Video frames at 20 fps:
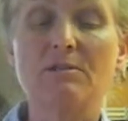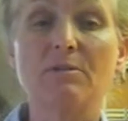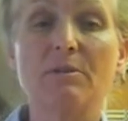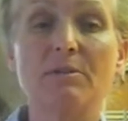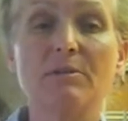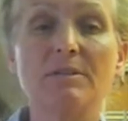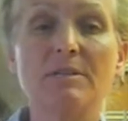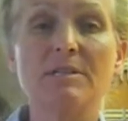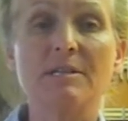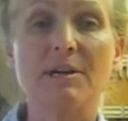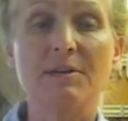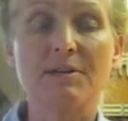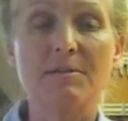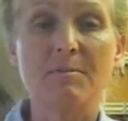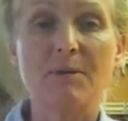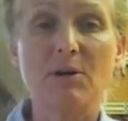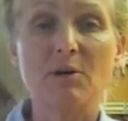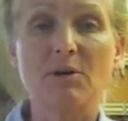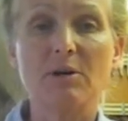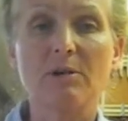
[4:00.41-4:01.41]
grown in South
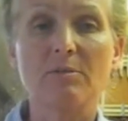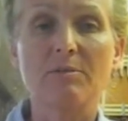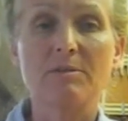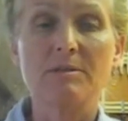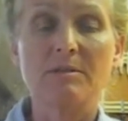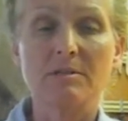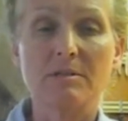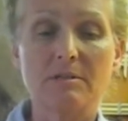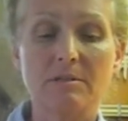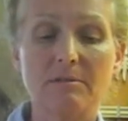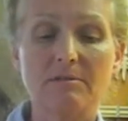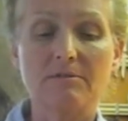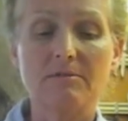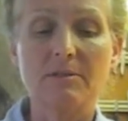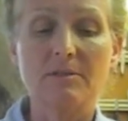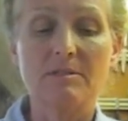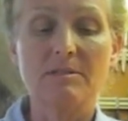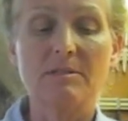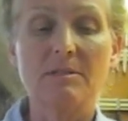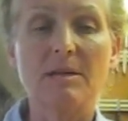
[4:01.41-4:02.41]
America. It was
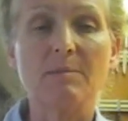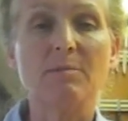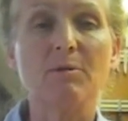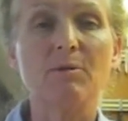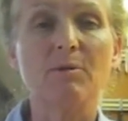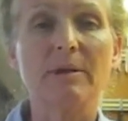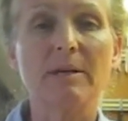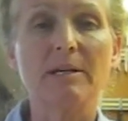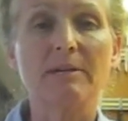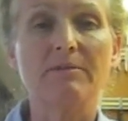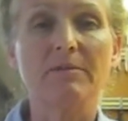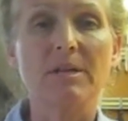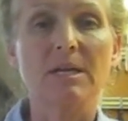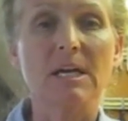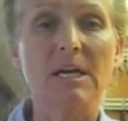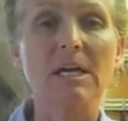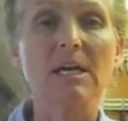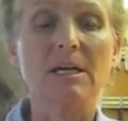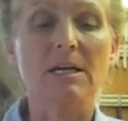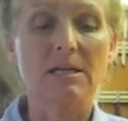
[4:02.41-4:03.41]
the staple grain of the
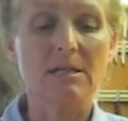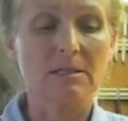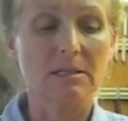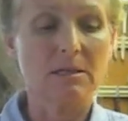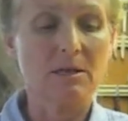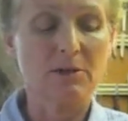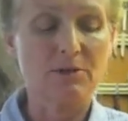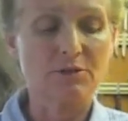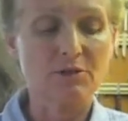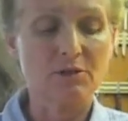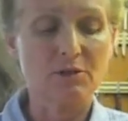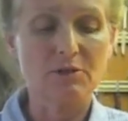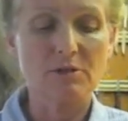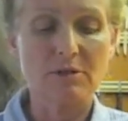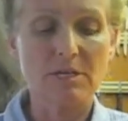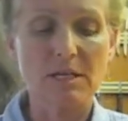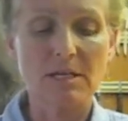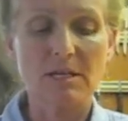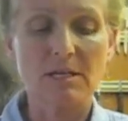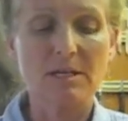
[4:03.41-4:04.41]
Inca culture,
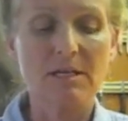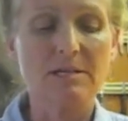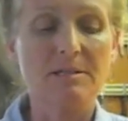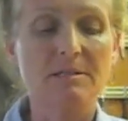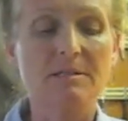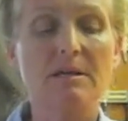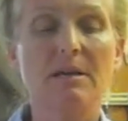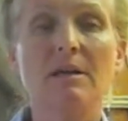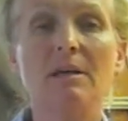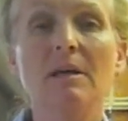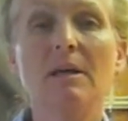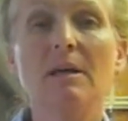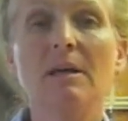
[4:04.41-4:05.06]
and it has a